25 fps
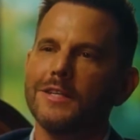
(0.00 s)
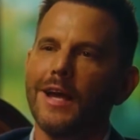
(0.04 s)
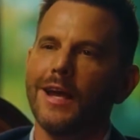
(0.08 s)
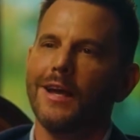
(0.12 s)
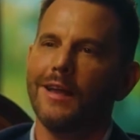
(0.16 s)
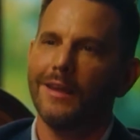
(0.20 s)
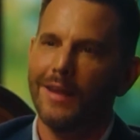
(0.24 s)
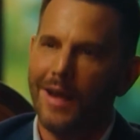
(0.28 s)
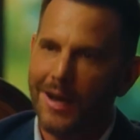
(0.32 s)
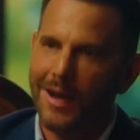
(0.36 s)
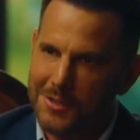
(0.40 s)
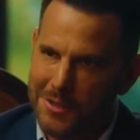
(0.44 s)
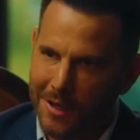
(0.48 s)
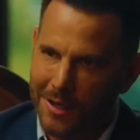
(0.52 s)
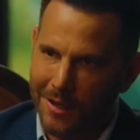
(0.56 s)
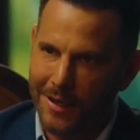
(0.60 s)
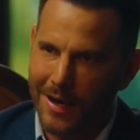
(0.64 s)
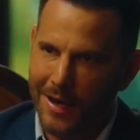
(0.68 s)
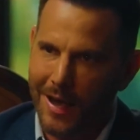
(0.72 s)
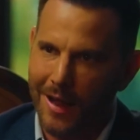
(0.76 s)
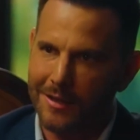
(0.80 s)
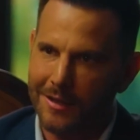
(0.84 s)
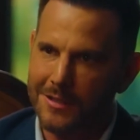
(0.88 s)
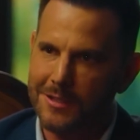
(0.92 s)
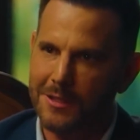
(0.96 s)
psychological
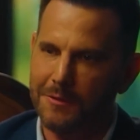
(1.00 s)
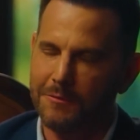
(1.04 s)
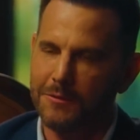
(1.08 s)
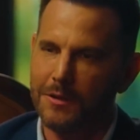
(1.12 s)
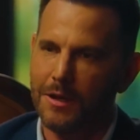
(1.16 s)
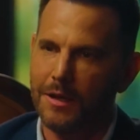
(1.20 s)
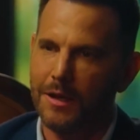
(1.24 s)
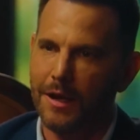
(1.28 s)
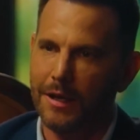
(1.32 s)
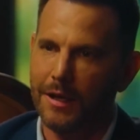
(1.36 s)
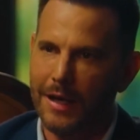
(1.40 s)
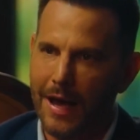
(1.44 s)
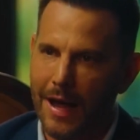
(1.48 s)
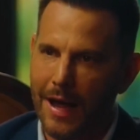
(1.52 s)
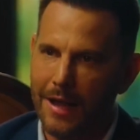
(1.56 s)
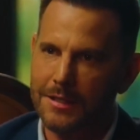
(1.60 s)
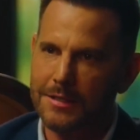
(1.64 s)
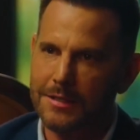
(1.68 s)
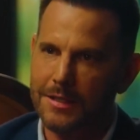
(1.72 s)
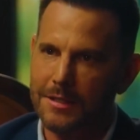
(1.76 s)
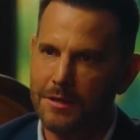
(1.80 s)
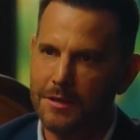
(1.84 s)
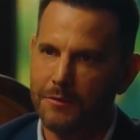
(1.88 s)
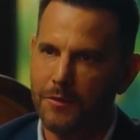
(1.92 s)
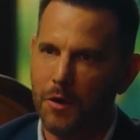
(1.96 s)

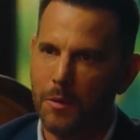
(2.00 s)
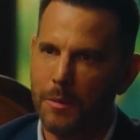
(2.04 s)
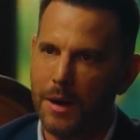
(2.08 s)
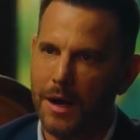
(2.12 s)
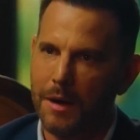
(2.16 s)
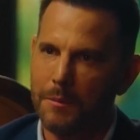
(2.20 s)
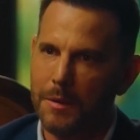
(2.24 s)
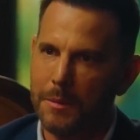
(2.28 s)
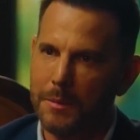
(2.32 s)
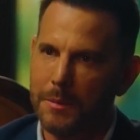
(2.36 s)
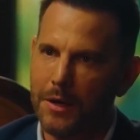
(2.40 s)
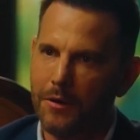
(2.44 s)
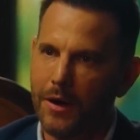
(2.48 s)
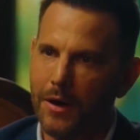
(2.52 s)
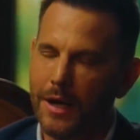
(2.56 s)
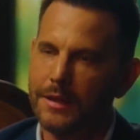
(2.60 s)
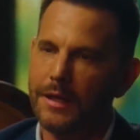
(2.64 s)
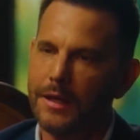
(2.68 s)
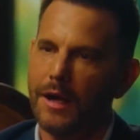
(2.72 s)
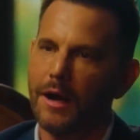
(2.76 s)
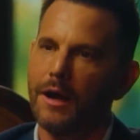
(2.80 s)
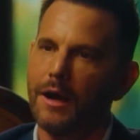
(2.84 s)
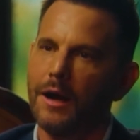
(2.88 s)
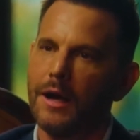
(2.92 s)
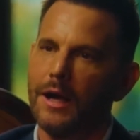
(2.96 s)
analysis of Obama be
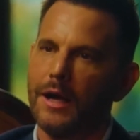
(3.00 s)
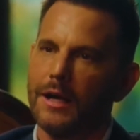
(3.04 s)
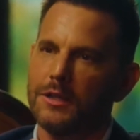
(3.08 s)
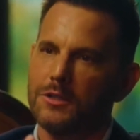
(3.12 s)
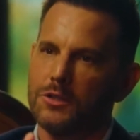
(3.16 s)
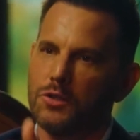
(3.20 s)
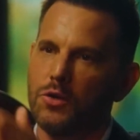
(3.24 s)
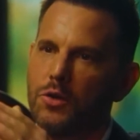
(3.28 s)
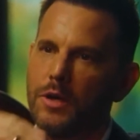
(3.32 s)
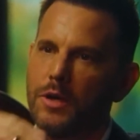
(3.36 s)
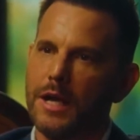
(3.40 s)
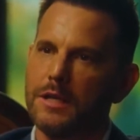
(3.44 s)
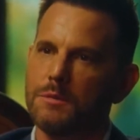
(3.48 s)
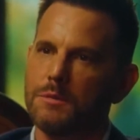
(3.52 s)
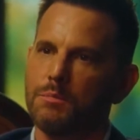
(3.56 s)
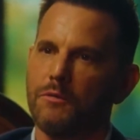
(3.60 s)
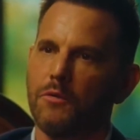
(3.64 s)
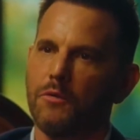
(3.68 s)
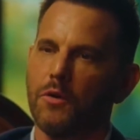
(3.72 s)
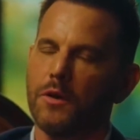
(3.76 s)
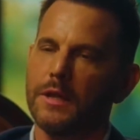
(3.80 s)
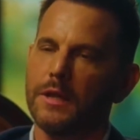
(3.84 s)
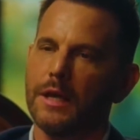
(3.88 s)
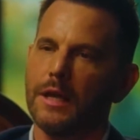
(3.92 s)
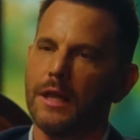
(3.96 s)
right there? It's 2 days
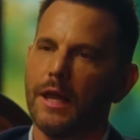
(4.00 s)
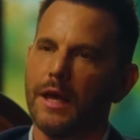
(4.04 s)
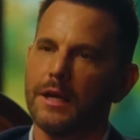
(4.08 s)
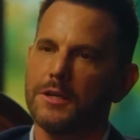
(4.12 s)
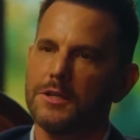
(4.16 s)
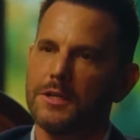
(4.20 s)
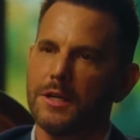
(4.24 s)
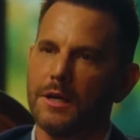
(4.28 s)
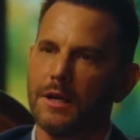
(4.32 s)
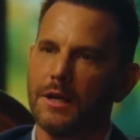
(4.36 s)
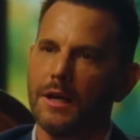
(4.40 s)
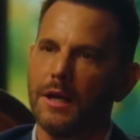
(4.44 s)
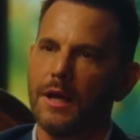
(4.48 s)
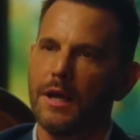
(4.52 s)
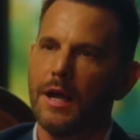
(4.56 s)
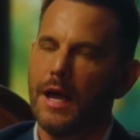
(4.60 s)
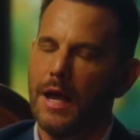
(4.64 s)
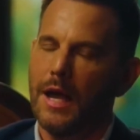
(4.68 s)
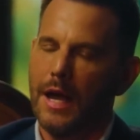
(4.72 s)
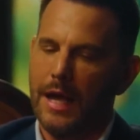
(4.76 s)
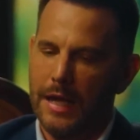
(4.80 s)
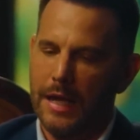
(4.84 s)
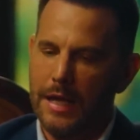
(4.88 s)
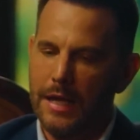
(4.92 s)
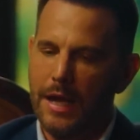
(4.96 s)
before the election.
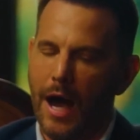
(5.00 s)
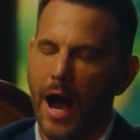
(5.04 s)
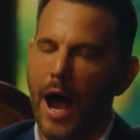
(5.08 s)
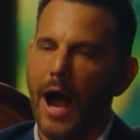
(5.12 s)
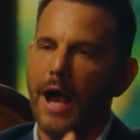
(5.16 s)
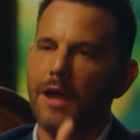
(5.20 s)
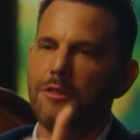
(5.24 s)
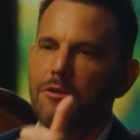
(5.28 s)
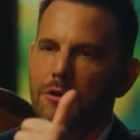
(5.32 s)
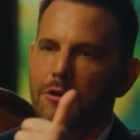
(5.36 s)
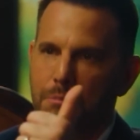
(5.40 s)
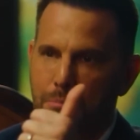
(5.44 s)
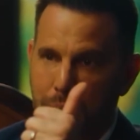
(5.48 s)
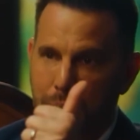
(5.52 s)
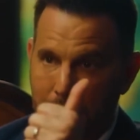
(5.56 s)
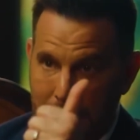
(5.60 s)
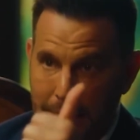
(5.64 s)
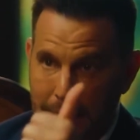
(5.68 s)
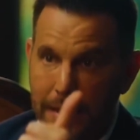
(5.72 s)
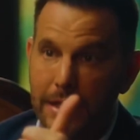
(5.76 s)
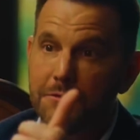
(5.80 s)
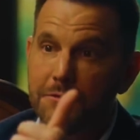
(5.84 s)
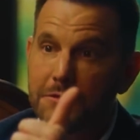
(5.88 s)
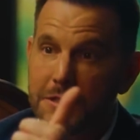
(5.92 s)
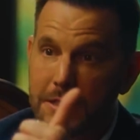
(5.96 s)
He either
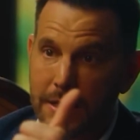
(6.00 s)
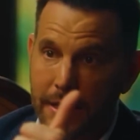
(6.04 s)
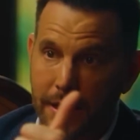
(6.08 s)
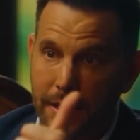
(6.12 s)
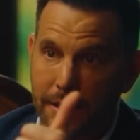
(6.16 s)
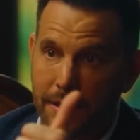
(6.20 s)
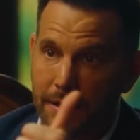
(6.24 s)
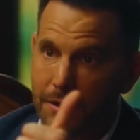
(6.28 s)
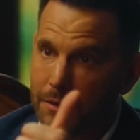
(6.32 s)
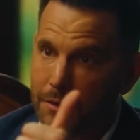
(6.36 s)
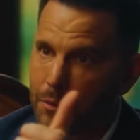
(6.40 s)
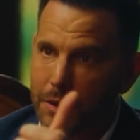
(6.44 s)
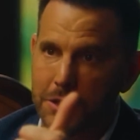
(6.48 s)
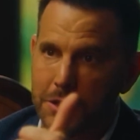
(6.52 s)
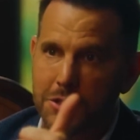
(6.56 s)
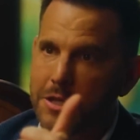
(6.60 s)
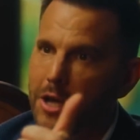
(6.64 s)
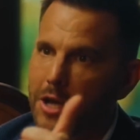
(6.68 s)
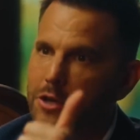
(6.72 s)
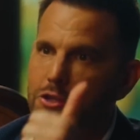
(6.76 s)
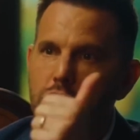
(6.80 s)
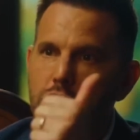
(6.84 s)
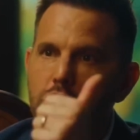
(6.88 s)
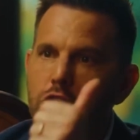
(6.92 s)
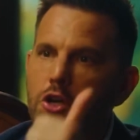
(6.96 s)
believes it, which
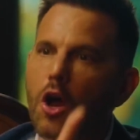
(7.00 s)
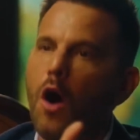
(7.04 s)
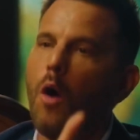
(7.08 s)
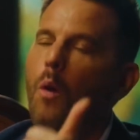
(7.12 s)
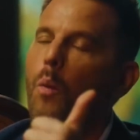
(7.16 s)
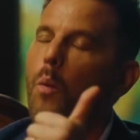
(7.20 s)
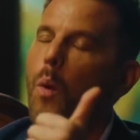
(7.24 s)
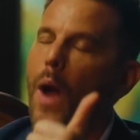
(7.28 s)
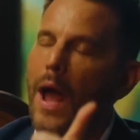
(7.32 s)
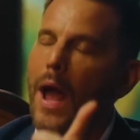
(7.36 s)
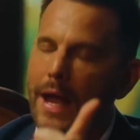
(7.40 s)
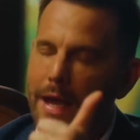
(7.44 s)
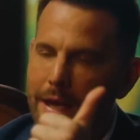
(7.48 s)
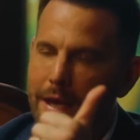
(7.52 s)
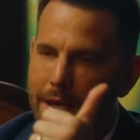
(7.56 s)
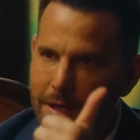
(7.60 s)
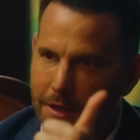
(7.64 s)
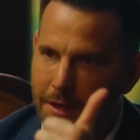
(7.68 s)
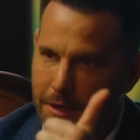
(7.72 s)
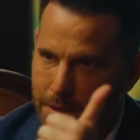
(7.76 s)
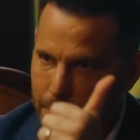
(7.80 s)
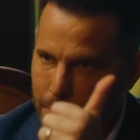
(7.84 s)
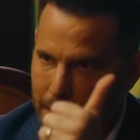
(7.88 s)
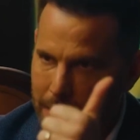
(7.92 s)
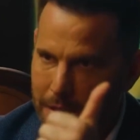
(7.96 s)
there's no way
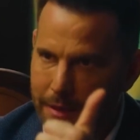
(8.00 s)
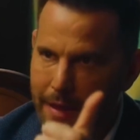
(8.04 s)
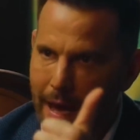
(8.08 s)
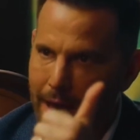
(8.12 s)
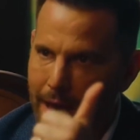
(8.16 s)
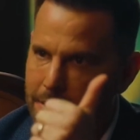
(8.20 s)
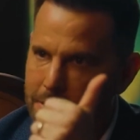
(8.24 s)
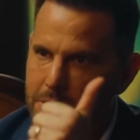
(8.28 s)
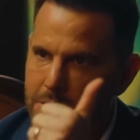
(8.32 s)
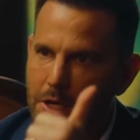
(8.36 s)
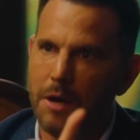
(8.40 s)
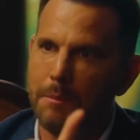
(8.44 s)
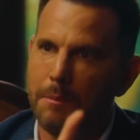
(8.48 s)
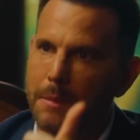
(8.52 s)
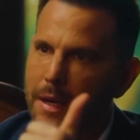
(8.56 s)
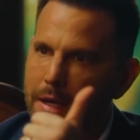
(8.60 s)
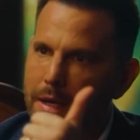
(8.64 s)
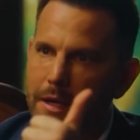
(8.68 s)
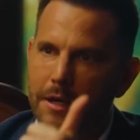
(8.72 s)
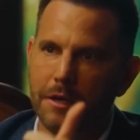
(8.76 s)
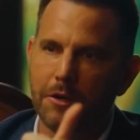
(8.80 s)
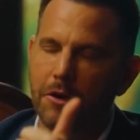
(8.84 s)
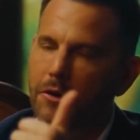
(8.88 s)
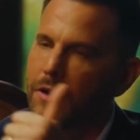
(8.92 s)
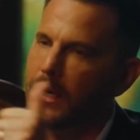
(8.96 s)
he could be that dumb
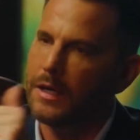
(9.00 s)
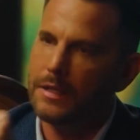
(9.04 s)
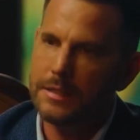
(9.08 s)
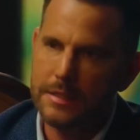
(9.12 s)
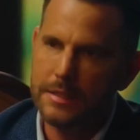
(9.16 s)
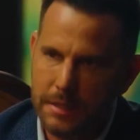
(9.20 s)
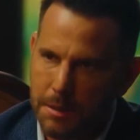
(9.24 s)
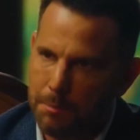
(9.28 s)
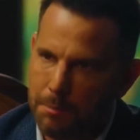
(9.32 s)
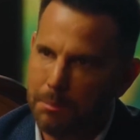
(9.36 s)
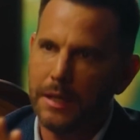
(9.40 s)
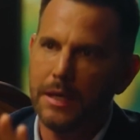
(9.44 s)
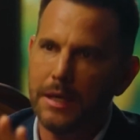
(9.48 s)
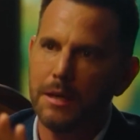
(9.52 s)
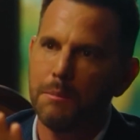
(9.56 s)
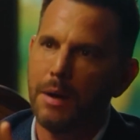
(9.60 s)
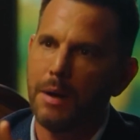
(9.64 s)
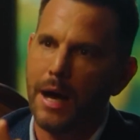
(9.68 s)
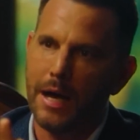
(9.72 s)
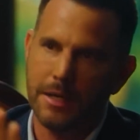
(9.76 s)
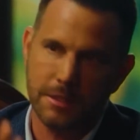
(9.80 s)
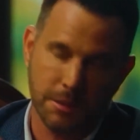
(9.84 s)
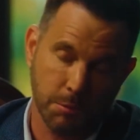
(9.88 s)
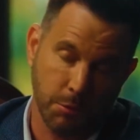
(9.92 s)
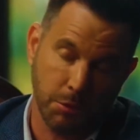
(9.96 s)
and ignorant, simply
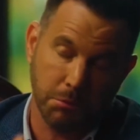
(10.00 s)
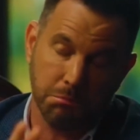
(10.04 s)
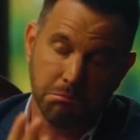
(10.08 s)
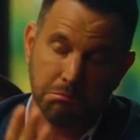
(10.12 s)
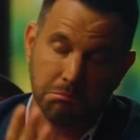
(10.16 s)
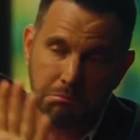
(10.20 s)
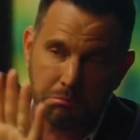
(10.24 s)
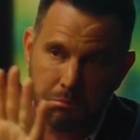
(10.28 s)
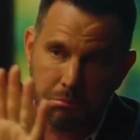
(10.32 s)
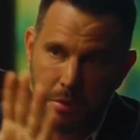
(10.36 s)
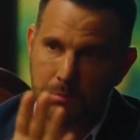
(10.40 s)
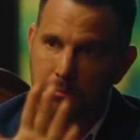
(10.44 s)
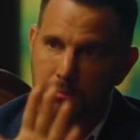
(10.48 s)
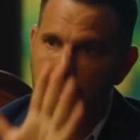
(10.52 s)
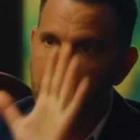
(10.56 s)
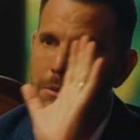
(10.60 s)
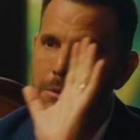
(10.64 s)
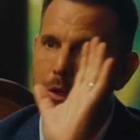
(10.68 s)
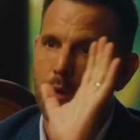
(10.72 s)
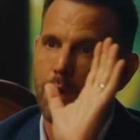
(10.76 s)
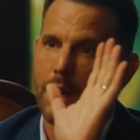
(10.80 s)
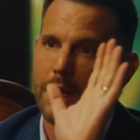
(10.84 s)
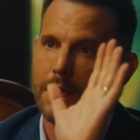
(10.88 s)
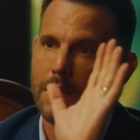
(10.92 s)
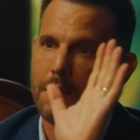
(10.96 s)
impossible. But
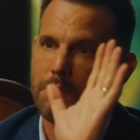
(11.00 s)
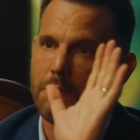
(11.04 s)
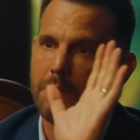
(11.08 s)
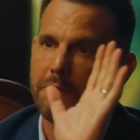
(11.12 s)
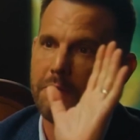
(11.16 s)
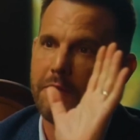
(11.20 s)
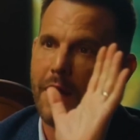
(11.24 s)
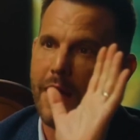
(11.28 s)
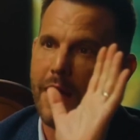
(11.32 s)
maybe you want to give him